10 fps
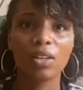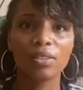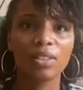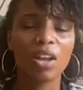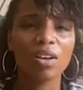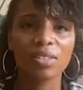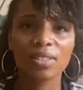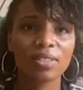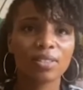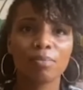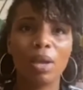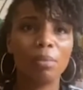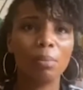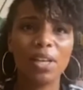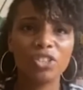last
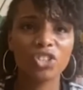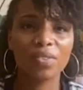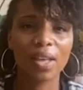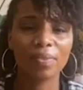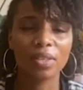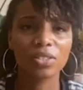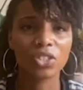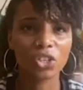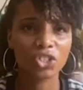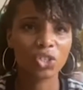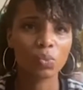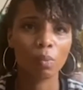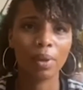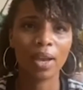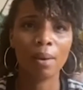maybe mentioned that the surges were
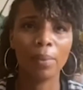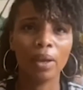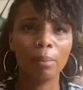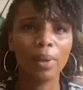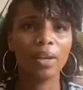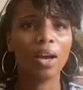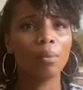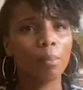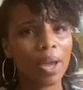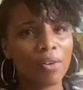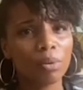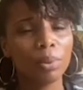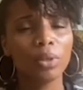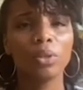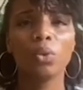becoming a bit
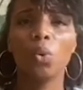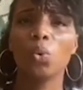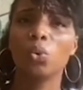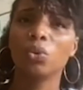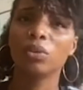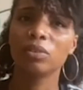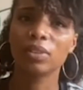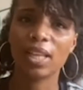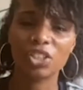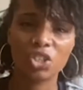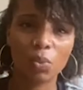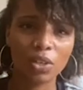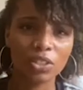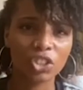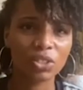unbearable, or that
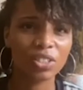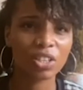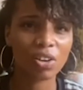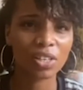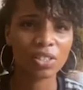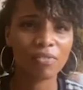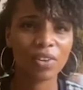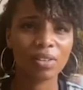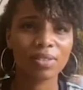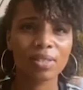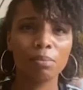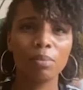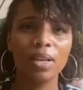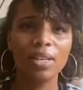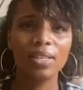she's starting to feel
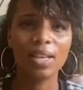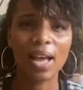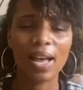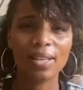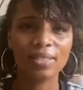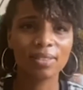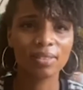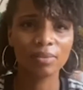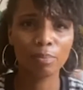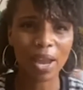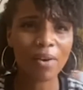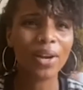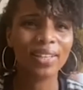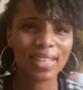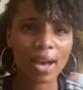some
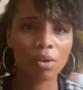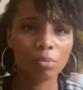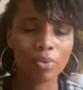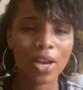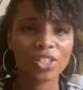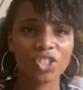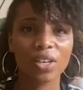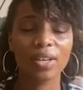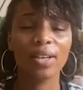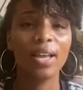bearing down pressure.